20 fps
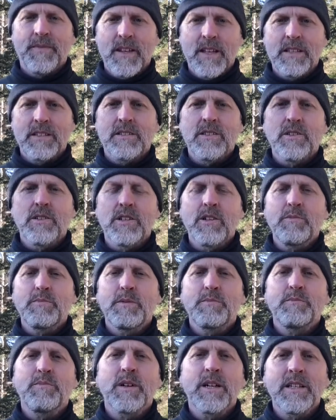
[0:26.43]
So the
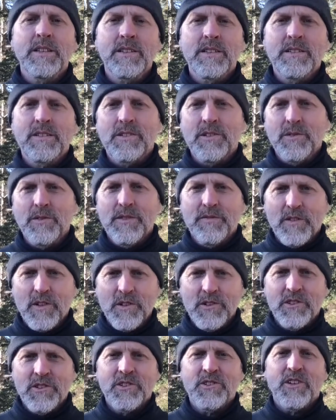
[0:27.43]
open breath is to
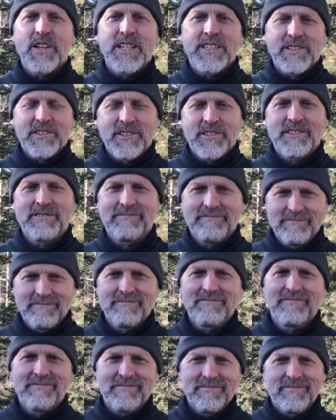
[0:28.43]
reverse stress,
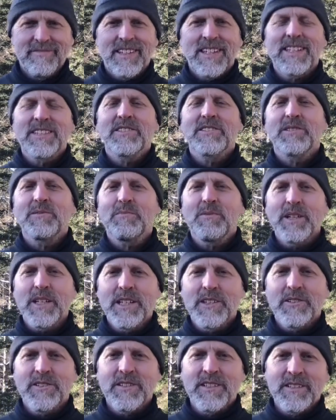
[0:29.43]
is to bring
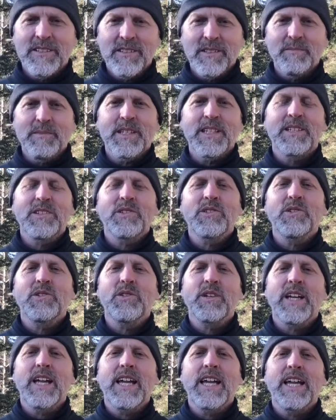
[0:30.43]
your system
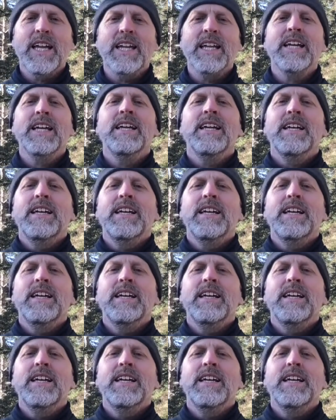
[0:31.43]
into a